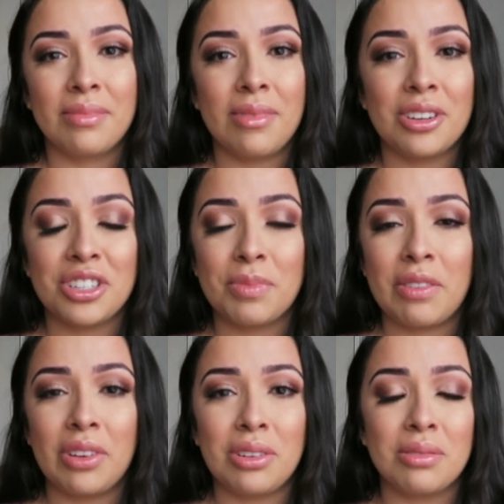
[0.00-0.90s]
watching
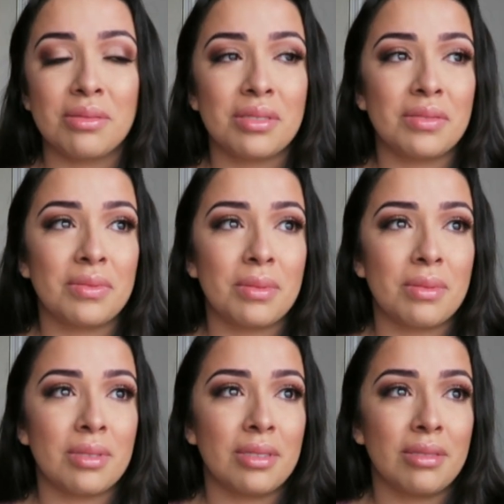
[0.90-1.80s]
my videos,
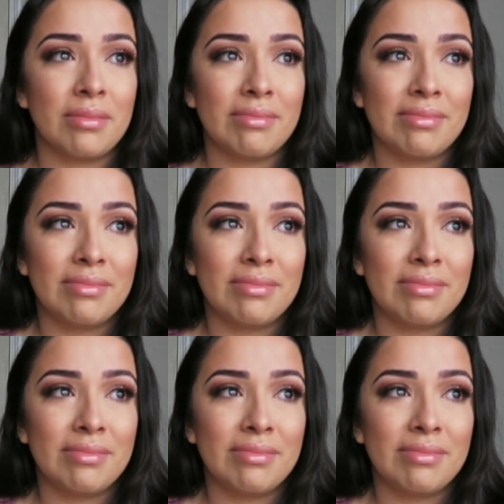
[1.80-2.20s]
for